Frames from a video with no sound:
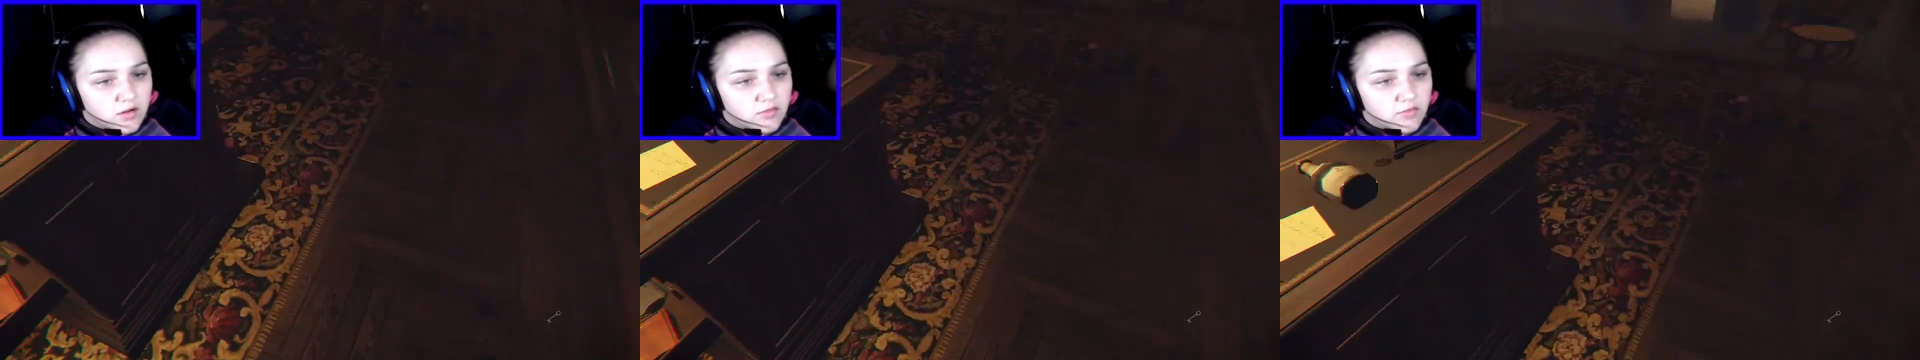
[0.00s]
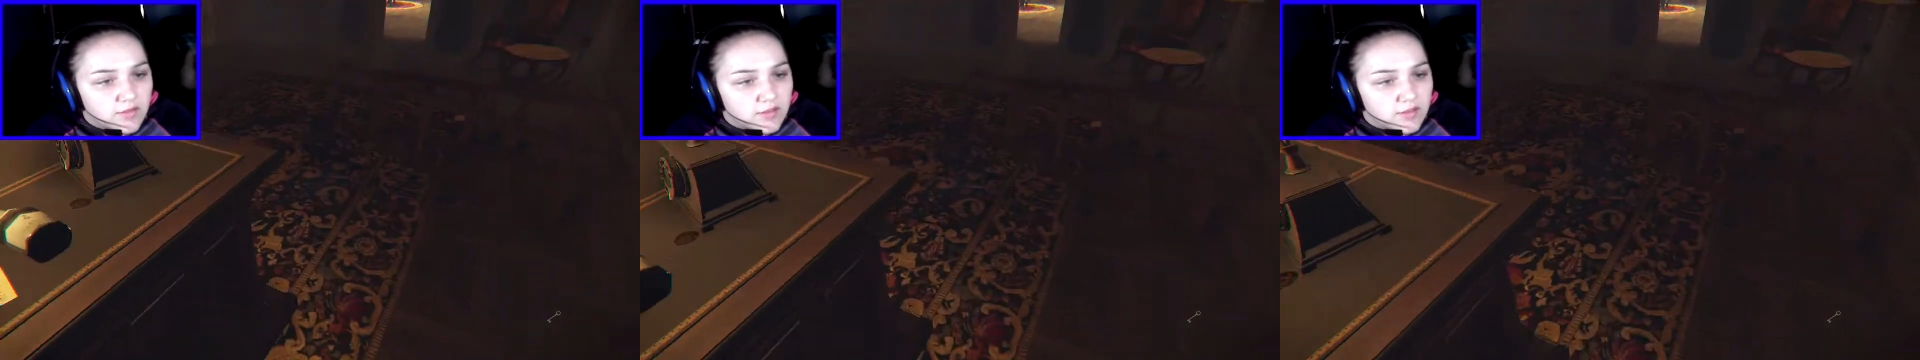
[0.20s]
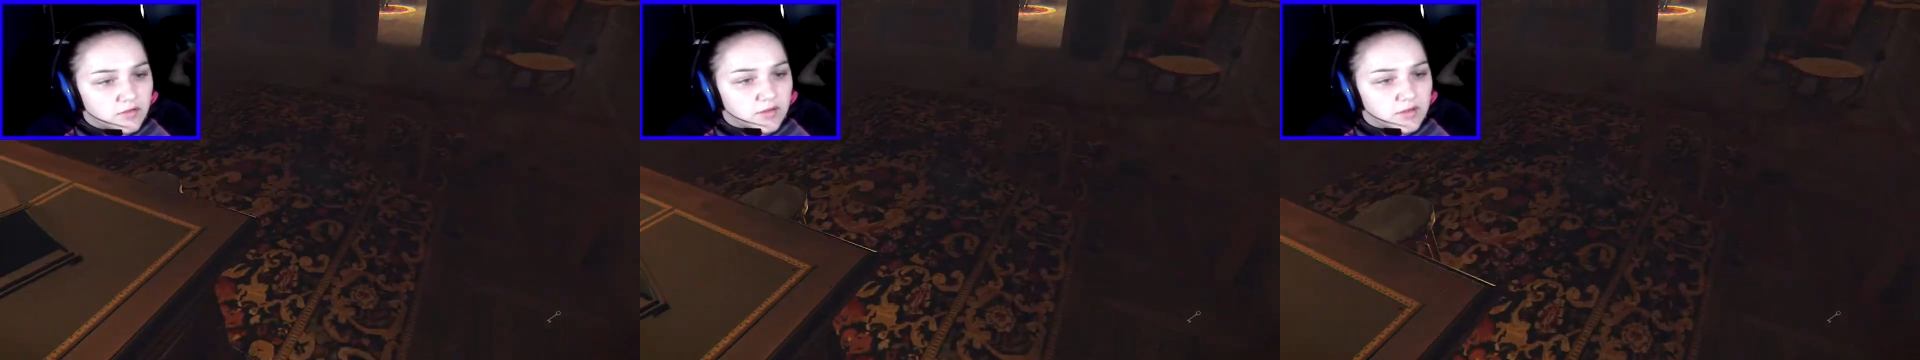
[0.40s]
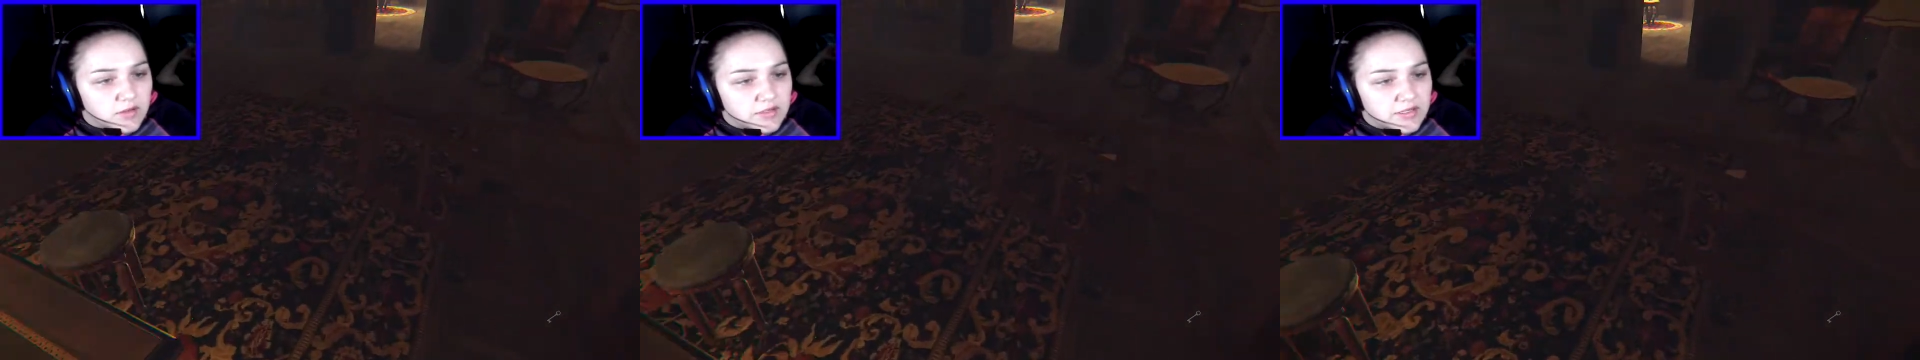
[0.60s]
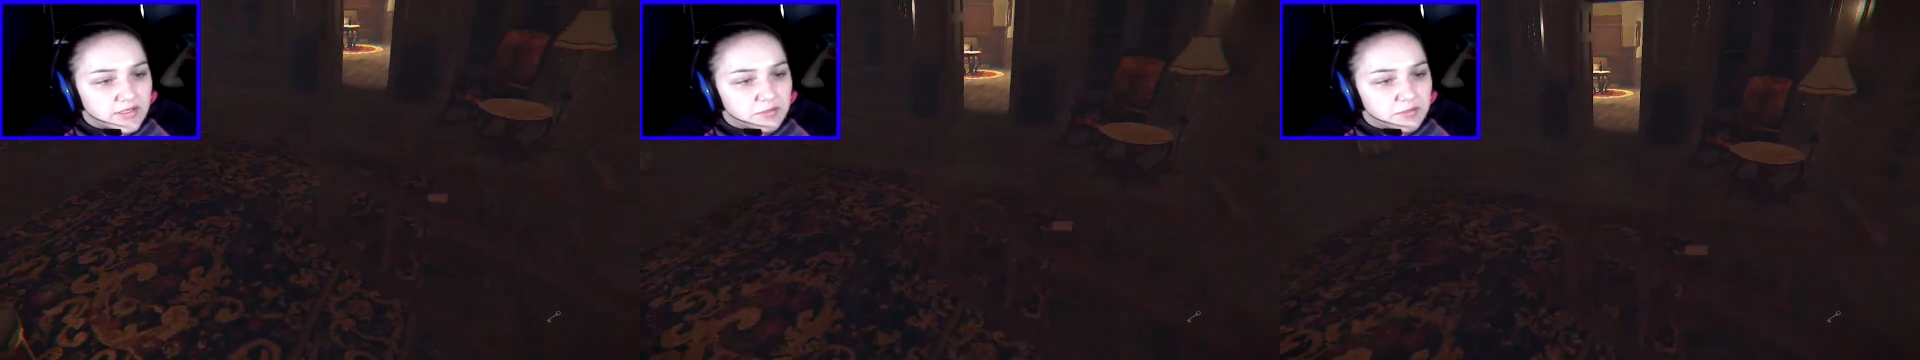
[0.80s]
don't think you
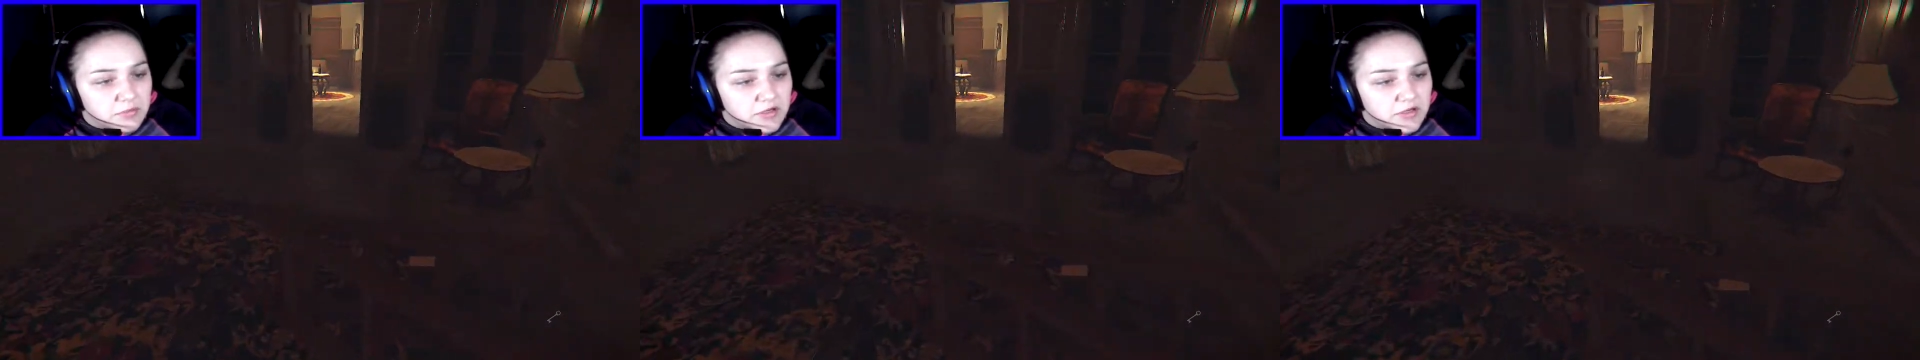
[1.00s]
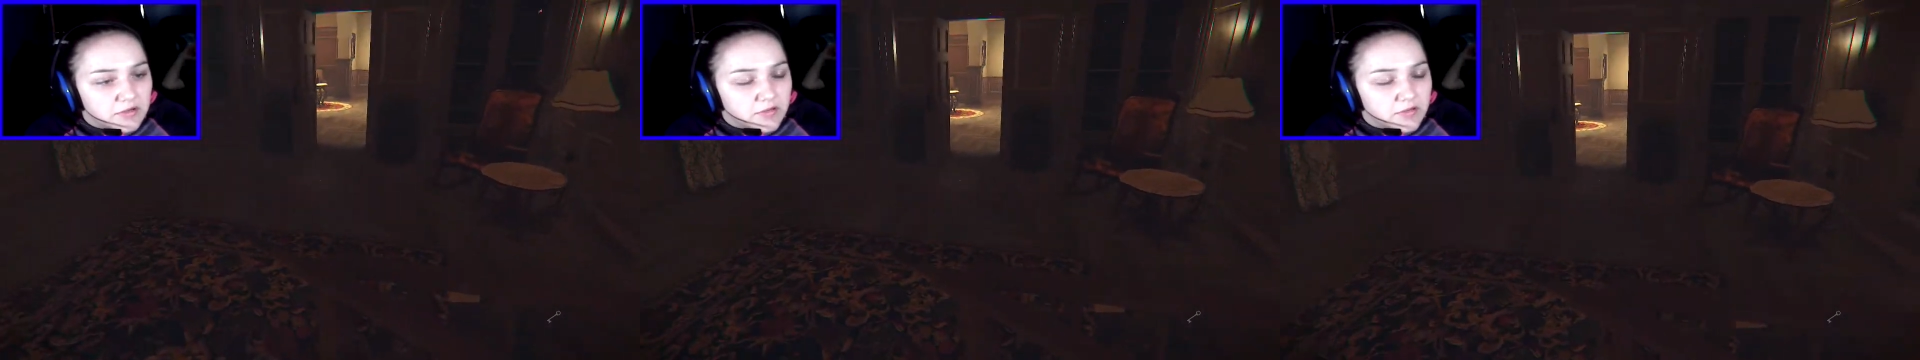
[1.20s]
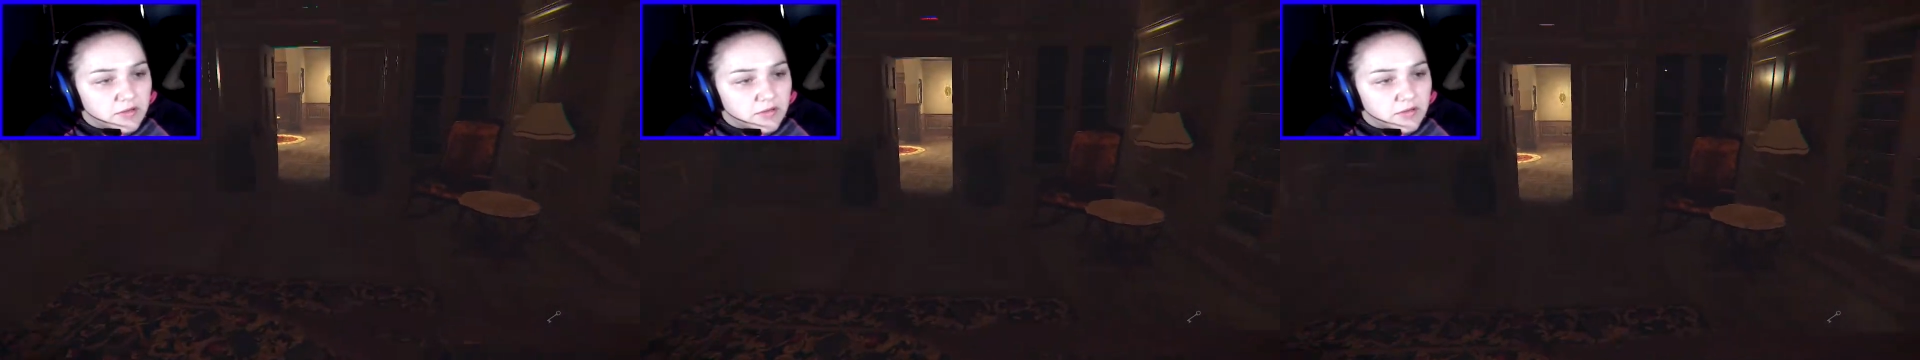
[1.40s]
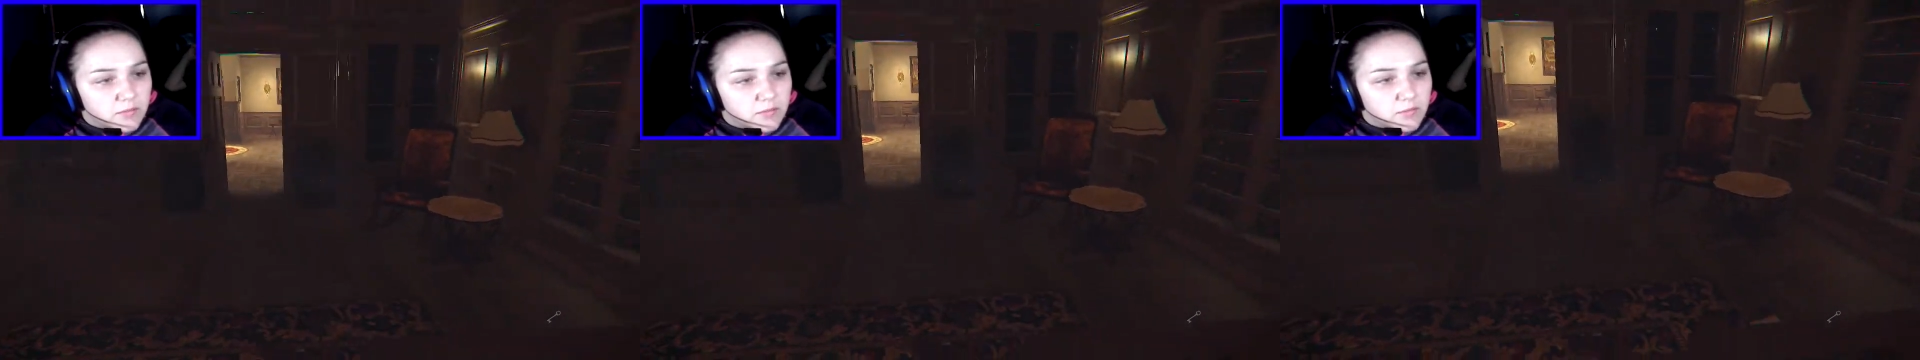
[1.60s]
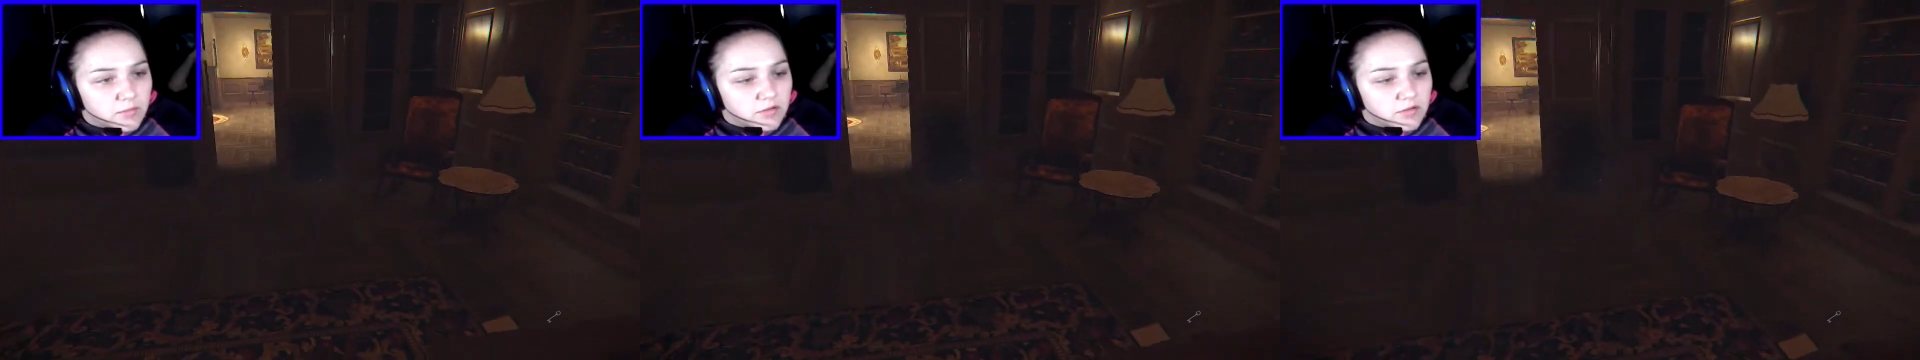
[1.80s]
can keep anything
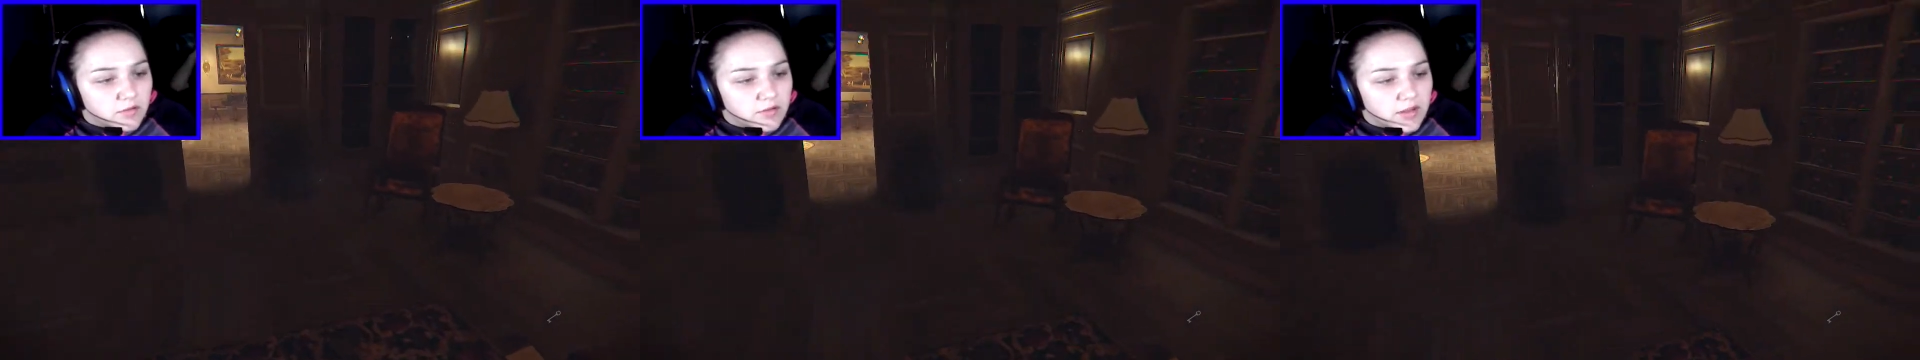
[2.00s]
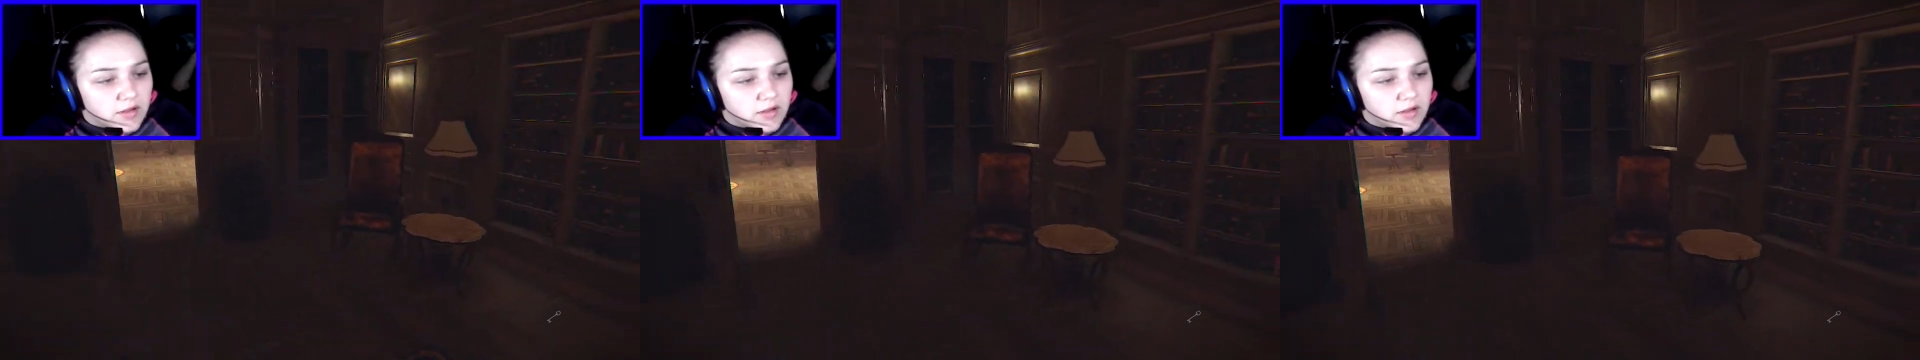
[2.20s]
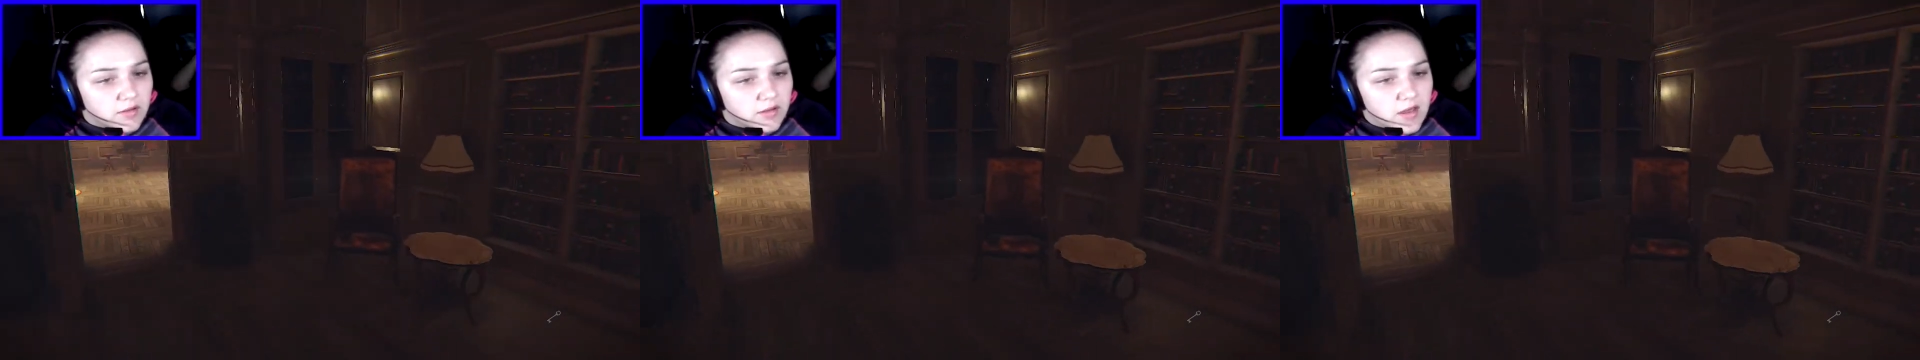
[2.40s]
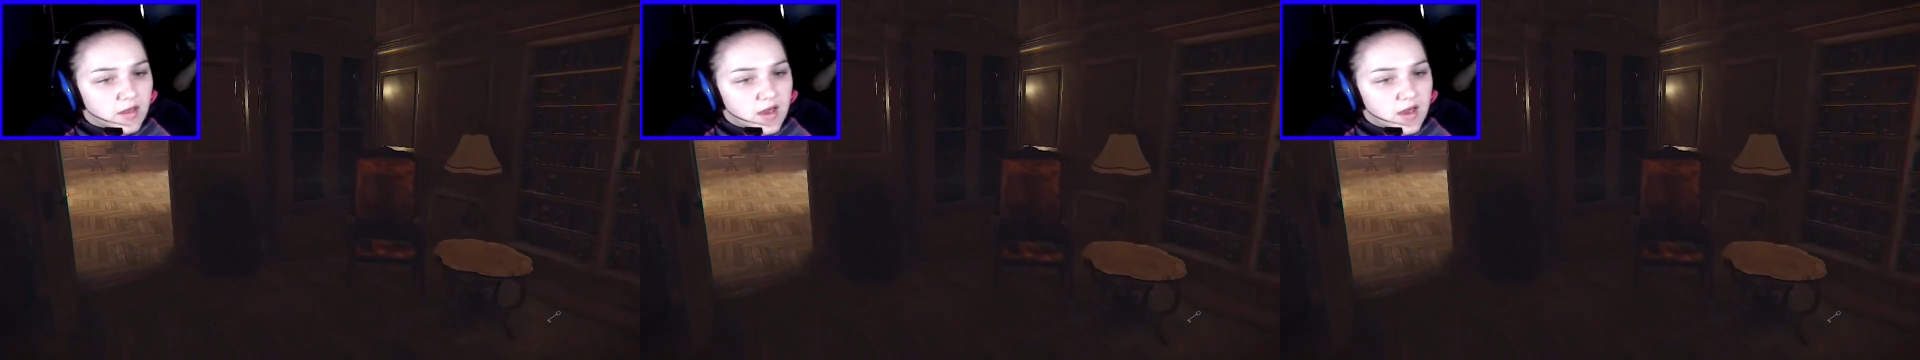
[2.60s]
when you look at it.